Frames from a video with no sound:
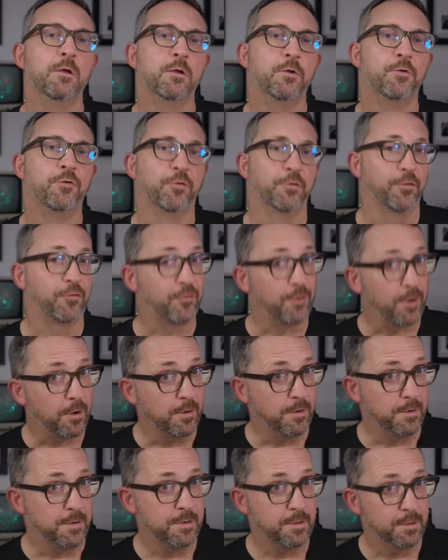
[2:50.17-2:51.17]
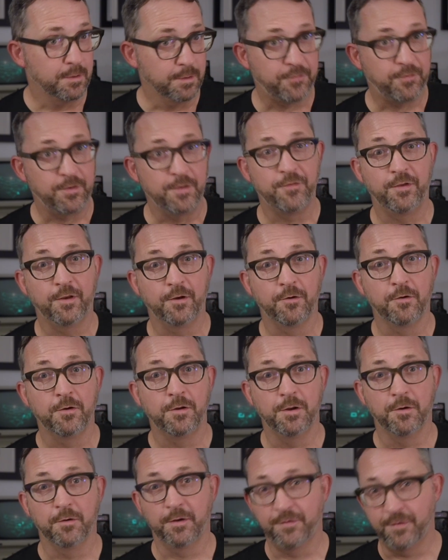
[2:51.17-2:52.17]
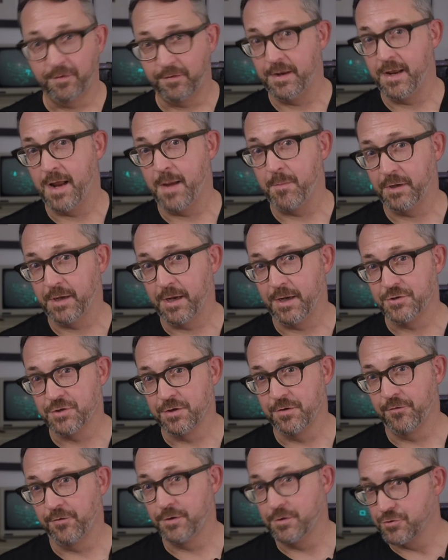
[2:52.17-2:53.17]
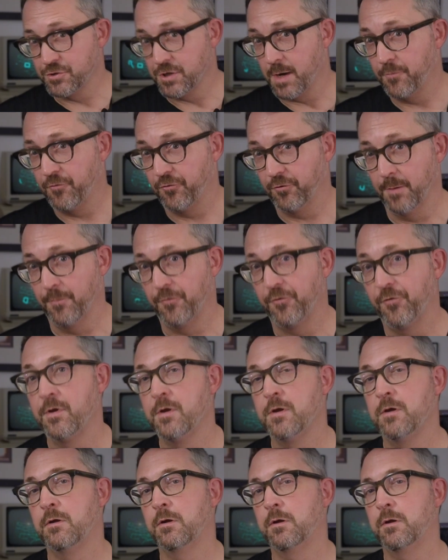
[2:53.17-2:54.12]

So to start, let's consider your existing applications and your job scripts.